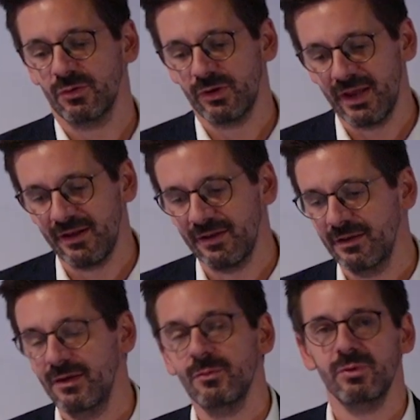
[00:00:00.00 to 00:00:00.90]
together
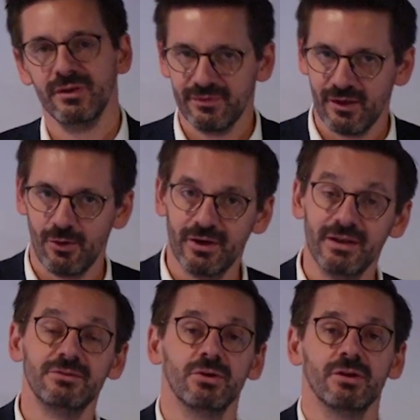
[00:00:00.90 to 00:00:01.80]
with our
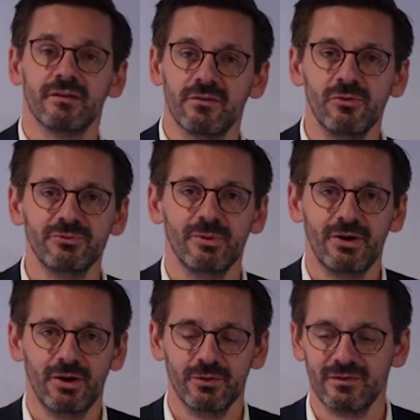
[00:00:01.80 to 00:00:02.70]
internal
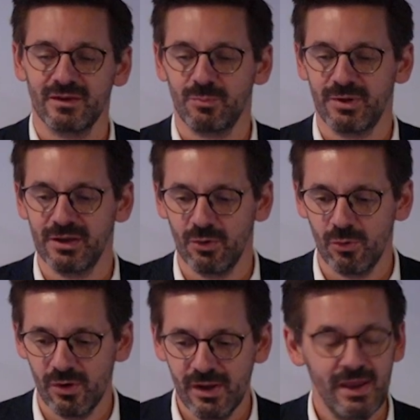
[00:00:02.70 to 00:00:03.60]
software house at
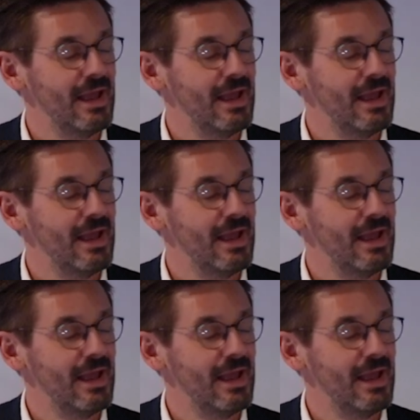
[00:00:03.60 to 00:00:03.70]
PO,